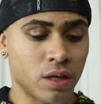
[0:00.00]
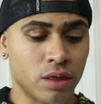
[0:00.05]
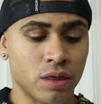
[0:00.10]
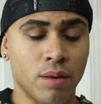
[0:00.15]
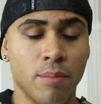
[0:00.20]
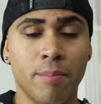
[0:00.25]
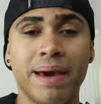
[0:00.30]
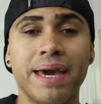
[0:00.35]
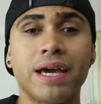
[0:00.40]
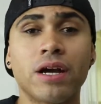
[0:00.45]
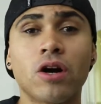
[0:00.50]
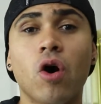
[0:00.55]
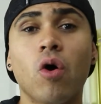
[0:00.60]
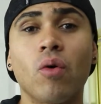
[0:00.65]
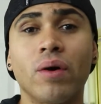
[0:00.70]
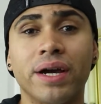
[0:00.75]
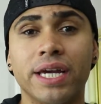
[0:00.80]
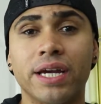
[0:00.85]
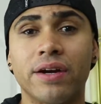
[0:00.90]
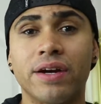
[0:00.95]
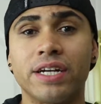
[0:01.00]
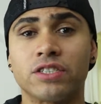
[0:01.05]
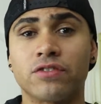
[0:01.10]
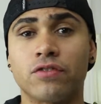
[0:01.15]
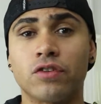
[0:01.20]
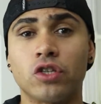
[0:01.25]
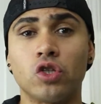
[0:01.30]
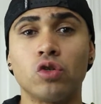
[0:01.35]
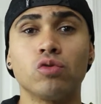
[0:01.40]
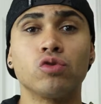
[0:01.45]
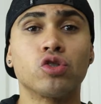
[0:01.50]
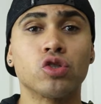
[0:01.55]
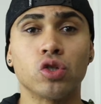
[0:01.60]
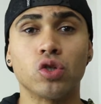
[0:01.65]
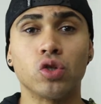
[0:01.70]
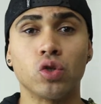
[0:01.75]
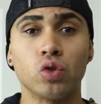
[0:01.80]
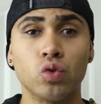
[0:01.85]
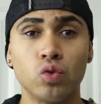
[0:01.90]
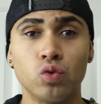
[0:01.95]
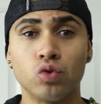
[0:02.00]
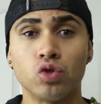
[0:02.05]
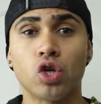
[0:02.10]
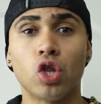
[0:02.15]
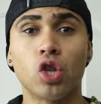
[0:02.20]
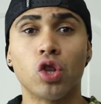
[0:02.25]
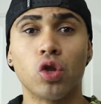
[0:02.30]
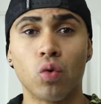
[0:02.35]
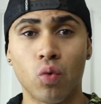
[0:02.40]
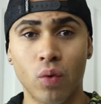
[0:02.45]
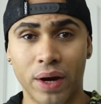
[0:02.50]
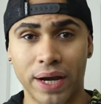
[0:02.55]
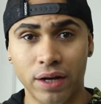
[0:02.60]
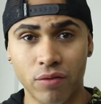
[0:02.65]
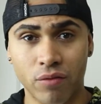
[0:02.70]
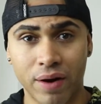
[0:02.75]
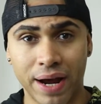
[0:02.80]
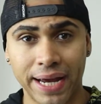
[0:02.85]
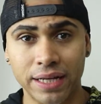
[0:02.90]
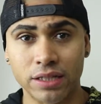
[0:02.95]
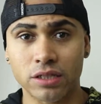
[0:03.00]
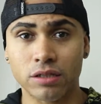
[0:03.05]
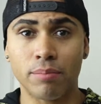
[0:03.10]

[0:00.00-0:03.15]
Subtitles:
The main goal here is for you to lose the weight, right?